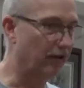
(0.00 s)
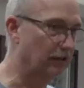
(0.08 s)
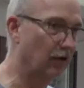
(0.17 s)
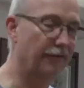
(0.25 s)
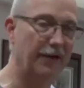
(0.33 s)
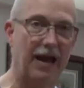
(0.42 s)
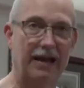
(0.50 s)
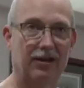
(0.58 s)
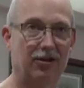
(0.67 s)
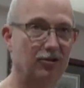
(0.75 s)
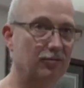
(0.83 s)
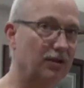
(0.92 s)
go
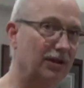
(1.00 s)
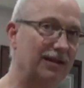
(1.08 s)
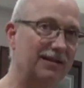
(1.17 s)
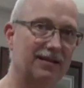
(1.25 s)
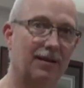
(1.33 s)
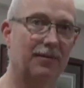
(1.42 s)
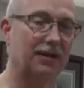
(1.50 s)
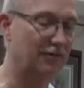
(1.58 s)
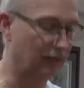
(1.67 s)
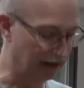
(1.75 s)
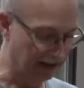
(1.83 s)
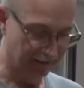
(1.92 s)
vacuum, clean something,
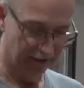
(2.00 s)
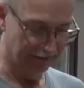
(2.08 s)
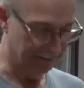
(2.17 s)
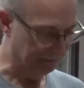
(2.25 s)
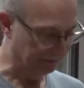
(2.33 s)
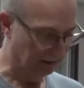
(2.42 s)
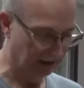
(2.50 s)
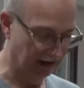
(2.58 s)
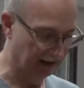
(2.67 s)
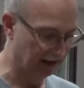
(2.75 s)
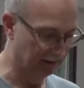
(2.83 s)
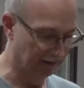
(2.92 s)
whatever,
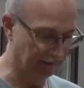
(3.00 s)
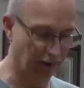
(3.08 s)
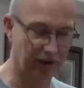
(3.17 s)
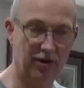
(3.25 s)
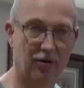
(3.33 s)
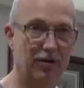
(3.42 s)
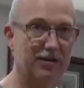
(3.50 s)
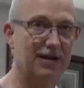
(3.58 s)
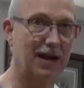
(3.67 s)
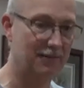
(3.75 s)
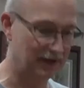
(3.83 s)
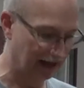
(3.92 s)
and before you know it, it's
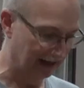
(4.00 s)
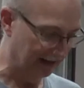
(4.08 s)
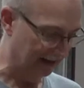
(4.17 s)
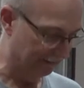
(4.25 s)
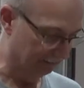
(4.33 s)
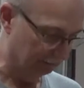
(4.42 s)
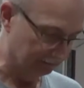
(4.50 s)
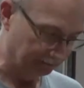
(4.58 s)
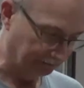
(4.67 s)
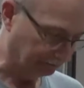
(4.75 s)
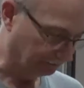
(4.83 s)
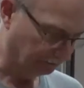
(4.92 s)
time to take it out.
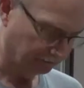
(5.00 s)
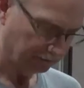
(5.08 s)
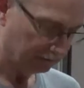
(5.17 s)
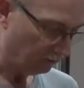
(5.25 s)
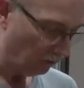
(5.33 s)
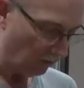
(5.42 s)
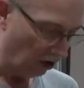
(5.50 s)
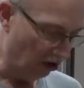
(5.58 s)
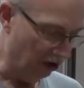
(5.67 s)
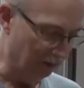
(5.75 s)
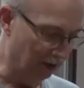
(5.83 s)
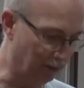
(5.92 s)
Or
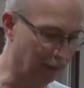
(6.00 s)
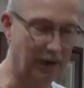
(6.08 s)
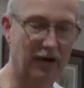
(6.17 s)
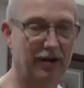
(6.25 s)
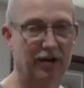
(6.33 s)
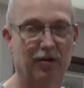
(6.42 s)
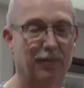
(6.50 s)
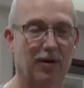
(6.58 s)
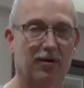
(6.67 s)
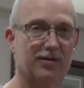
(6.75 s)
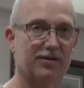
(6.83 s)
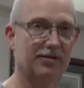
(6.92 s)
you can be preparing other
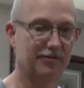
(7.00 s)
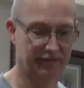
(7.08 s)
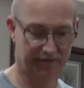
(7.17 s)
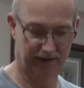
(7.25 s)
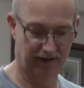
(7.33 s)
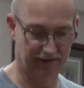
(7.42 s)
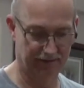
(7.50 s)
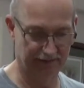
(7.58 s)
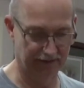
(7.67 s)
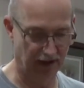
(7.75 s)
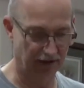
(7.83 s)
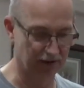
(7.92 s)
parts of
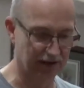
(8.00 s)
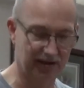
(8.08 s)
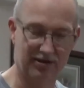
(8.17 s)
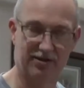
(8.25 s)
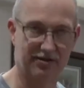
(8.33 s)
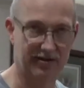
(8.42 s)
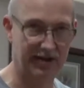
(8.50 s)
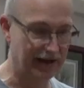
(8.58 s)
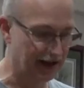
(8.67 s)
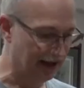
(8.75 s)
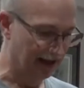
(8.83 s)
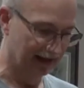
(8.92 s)
other dishes.
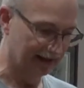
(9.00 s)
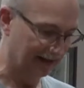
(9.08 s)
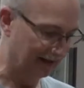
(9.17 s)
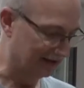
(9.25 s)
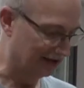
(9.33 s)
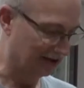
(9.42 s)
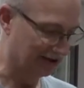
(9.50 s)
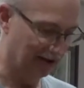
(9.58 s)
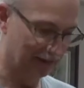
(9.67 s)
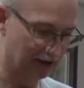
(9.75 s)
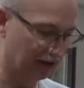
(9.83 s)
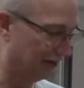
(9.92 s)
Like I said, this is just
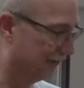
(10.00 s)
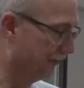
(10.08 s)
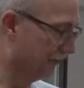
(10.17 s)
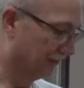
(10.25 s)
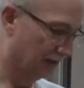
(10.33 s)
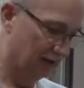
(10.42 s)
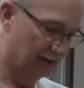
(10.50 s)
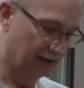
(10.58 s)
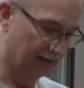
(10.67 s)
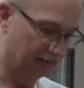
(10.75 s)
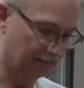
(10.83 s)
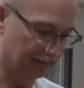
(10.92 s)
something you could,
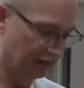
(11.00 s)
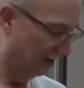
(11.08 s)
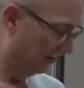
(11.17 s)
you